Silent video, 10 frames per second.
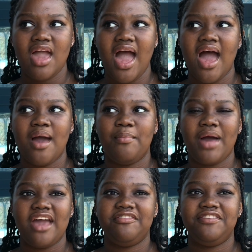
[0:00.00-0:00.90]

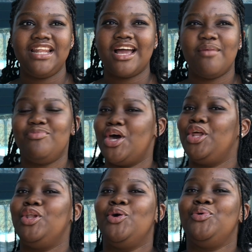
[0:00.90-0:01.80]
I feel like I'm not
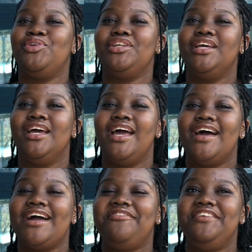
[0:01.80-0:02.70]
alone.
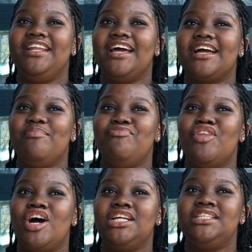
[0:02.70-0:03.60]
I feel like I'm
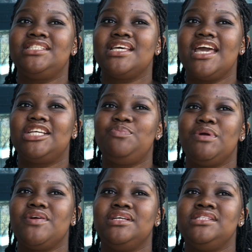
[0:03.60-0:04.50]
not
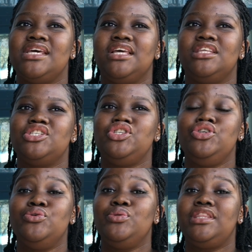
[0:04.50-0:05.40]
experiencing this
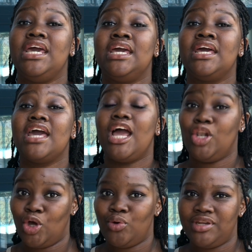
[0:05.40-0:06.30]
new thing
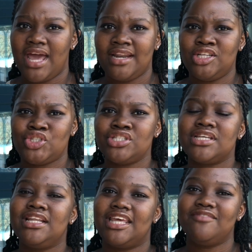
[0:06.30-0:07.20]
alone, and it
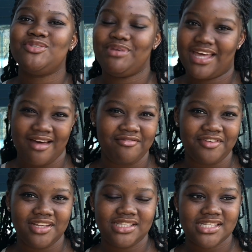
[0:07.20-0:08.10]
gives me
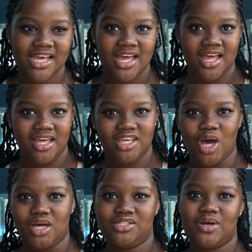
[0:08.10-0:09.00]
comfort.
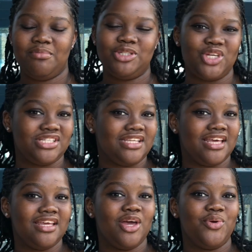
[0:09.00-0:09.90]
Yeah, so I'm
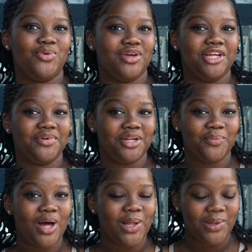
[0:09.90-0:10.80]
adjusting really, really
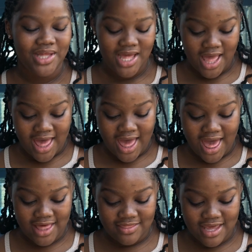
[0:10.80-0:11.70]
well.
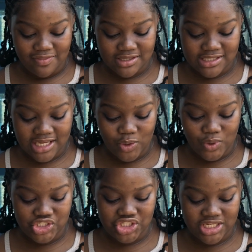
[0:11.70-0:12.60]
And then the second
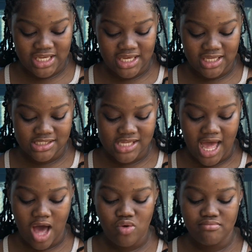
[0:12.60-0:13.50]
question is,
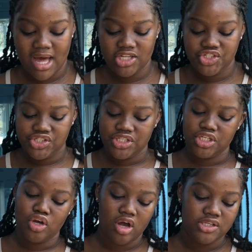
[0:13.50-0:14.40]
how much did
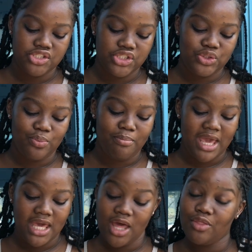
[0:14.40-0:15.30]
it cost to
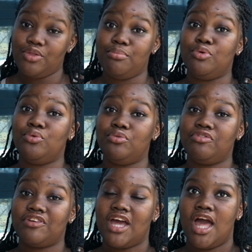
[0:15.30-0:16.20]
make the move?
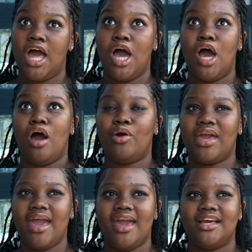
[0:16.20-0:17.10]

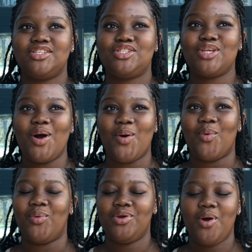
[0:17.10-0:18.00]
Okay,
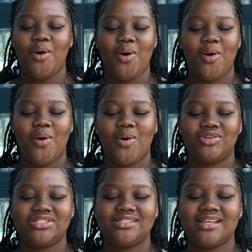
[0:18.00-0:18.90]
so
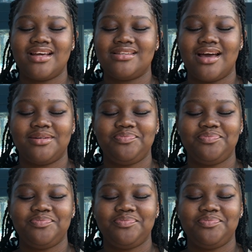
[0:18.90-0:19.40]
Sana.